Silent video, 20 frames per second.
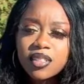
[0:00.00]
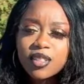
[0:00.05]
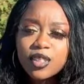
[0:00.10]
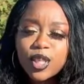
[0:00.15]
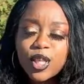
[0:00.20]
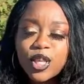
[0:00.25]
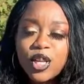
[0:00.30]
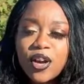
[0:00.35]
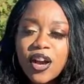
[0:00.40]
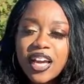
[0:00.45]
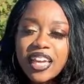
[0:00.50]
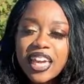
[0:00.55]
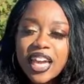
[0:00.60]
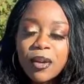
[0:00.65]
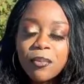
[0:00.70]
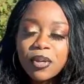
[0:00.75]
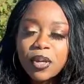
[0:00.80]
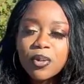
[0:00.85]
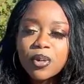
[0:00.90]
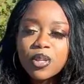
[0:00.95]
you know, I
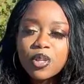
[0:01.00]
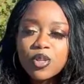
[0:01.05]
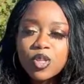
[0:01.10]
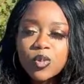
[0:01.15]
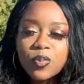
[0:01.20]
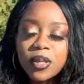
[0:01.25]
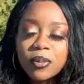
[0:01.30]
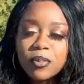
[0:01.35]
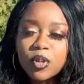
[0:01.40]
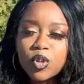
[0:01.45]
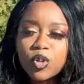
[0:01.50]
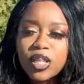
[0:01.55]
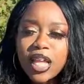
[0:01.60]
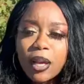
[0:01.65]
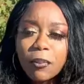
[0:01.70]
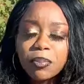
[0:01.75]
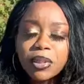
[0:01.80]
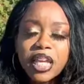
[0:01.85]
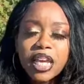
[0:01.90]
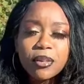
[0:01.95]
can't be one of those people who
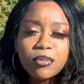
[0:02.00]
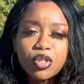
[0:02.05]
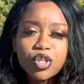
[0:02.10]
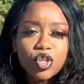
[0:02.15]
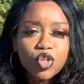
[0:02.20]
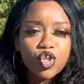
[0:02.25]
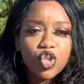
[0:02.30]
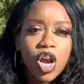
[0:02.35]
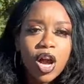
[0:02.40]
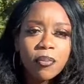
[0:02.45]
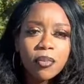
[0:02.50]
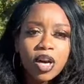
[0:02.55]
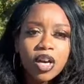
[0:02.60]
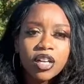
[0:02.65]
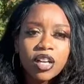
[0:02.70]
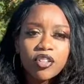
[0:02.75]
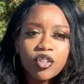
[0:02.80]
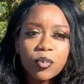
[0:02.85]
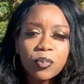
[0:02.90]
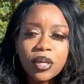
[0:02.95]
like blames their trauma
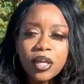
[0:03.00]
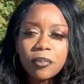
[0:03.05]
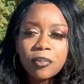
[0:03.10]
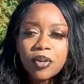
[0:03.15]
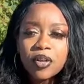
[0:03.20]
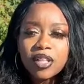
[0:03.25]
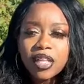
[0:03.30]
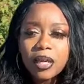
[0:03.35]
on other people,